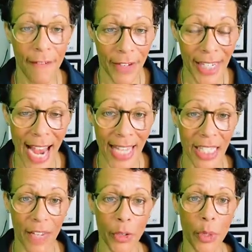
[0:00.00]
for yes
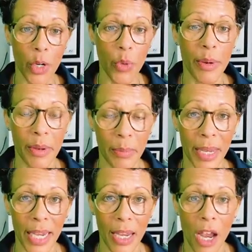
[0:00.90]
if you agree with
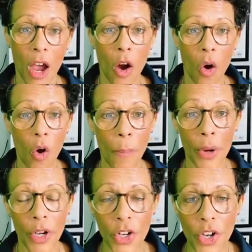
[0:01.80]
me, or
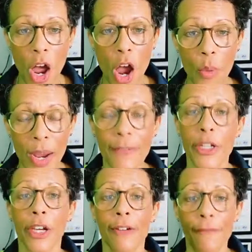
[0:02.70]
put no if you're
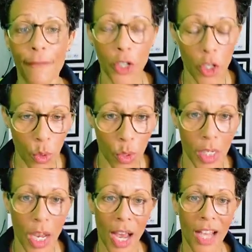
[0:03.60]
confused
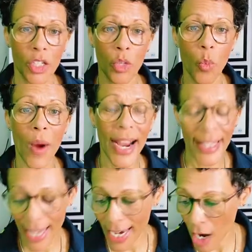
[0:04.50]
as to why
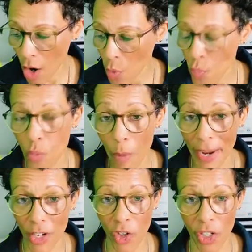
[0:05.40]
they are
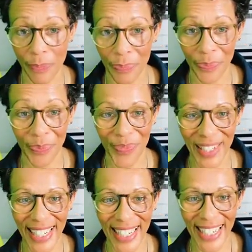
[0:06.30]
rubbish.
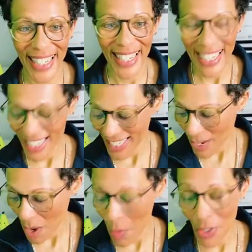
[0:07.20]
So
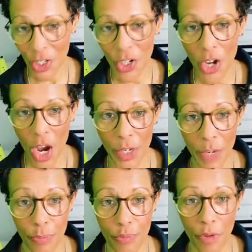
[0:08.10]
I want to know you
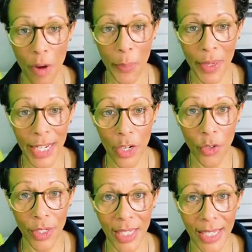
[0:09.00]
properly
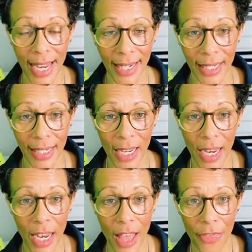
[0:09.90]
understand
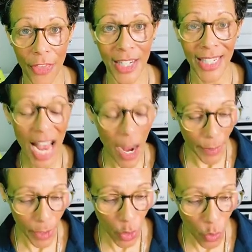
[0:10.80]
that is
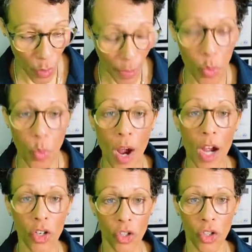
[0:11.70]
absolute rubbish. Where
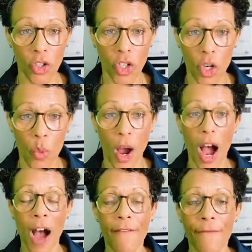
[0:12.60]
should you
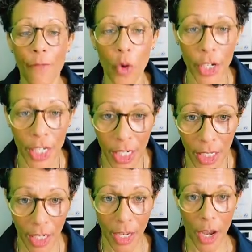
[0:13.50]
avoid
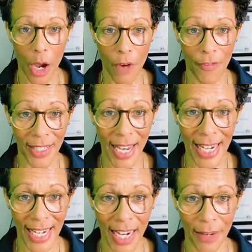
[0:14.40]

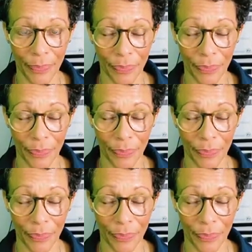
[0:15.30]
overtaking?